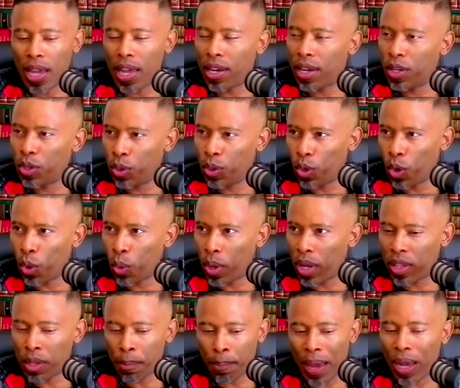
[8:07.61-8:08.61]
And, you
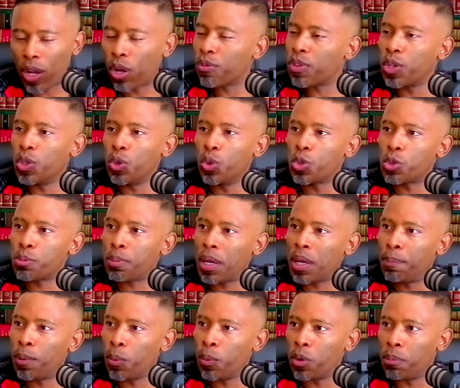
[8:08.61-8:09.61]
know, at the back of the
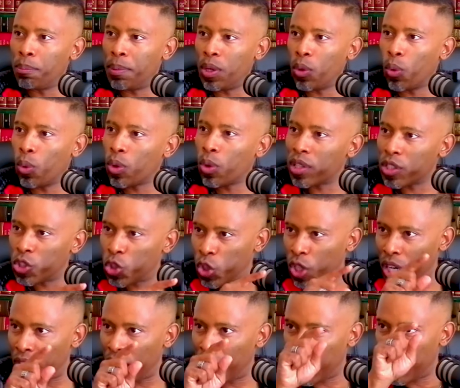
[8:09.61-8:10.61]
newspaper would be all the
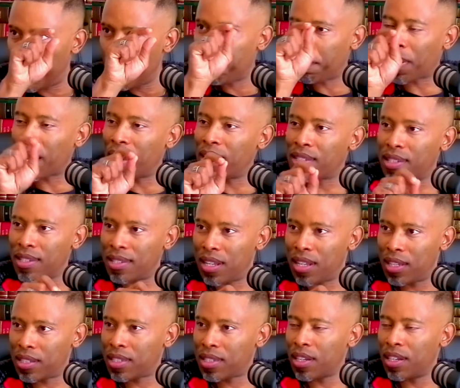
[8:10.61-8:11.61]
share prices
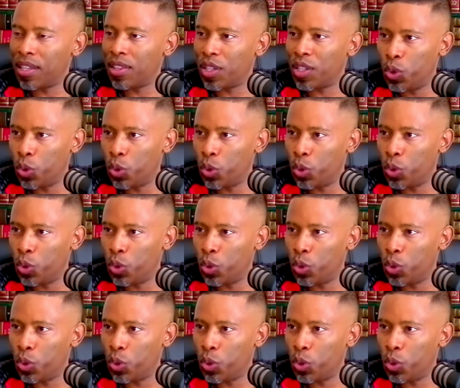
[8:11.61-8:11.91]
listed in the